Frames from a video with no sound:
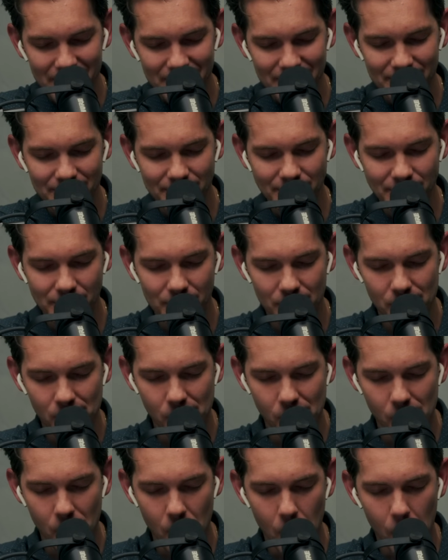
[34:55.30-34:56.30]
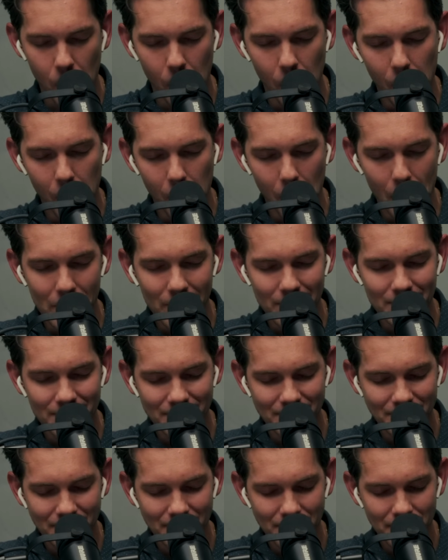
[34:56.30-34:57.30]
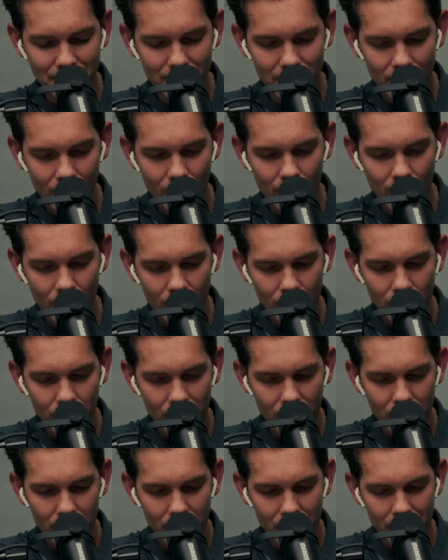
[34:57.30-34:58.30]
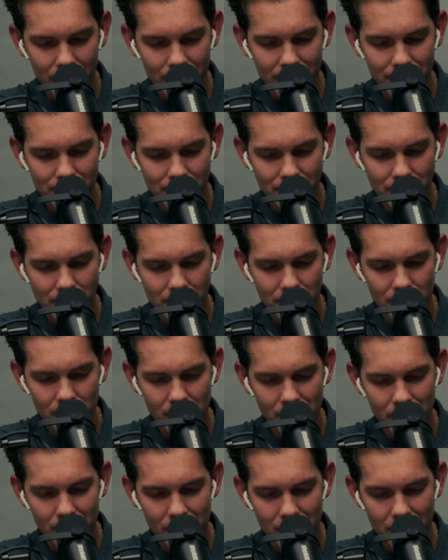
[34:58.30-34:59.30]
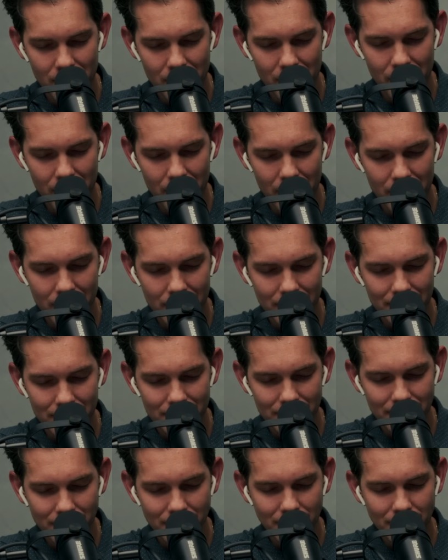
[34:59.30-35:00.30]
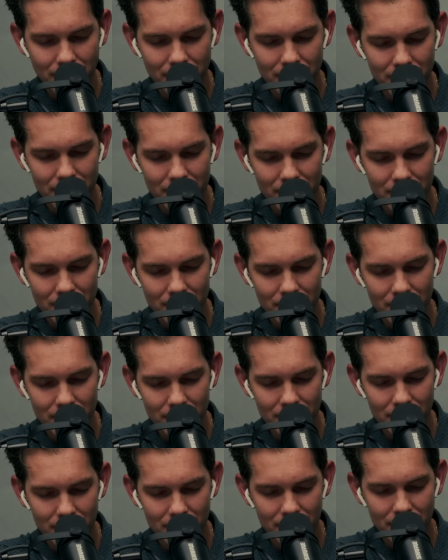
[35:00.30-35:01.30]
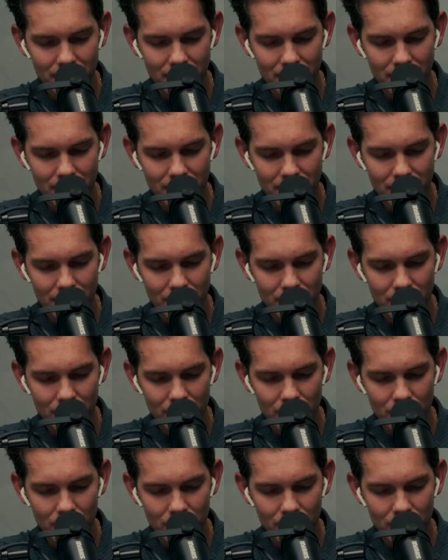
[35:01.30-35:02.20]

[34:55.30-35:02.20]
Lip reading: No words are spoken by the person on screen.